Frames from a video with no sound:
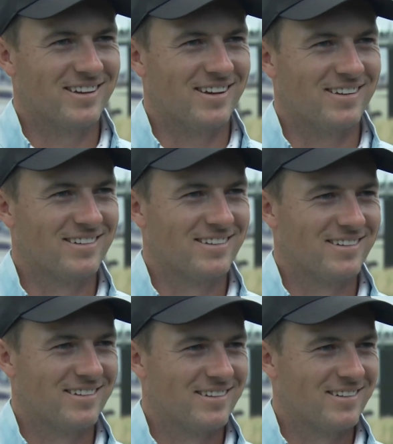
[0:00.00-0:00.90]
soccer, as you would
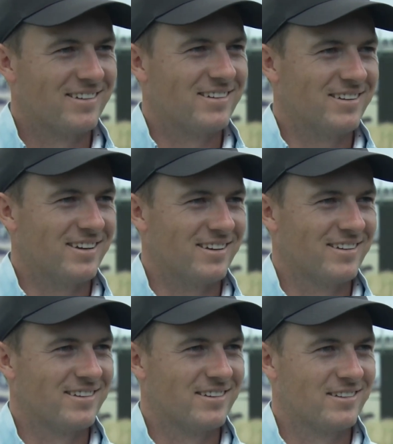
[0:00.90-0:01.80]
probably call it. Yeah. What is
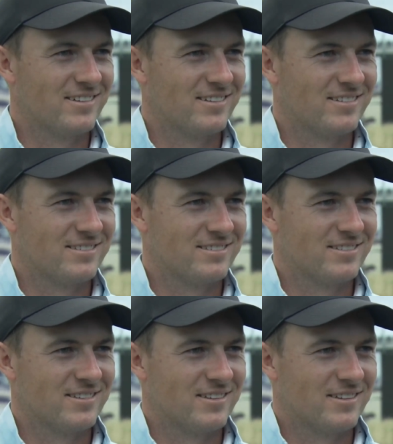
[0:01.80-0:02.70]
the latest with the Leeds
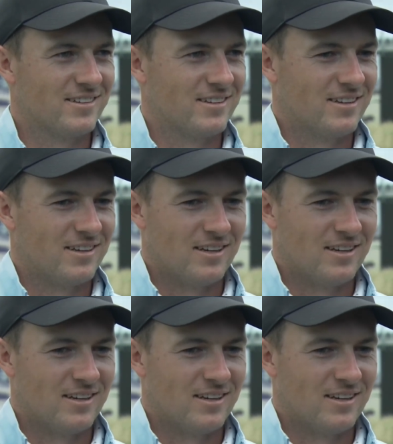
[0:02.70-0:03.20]
United situation?